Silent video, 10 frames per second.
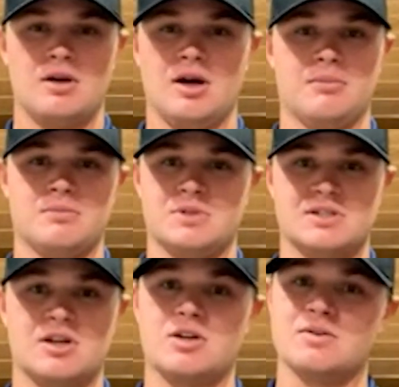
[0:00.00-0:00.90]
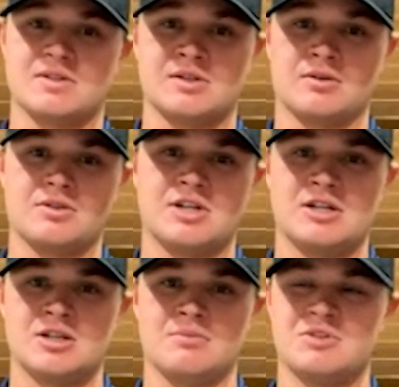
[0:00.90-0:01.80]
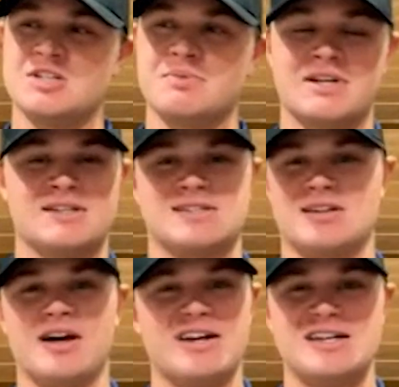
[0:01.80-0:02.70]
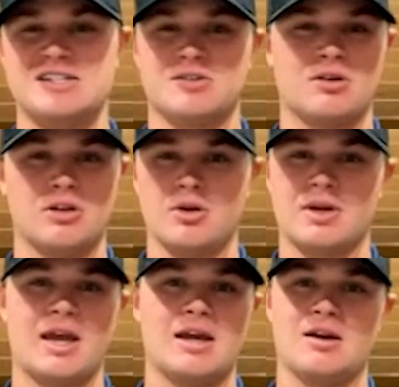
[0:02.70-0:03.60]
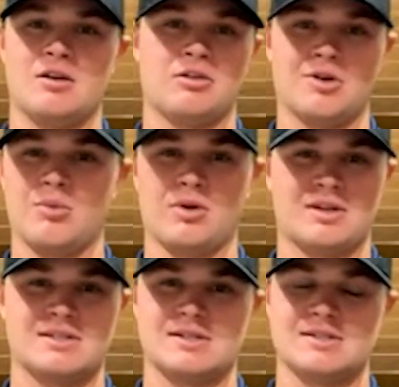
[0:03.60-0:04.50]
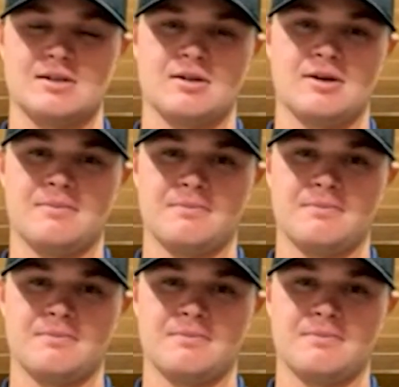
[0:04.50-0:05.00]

I'm just going to use the circle changeup just because it's a lot easier to locate and throw more consistently.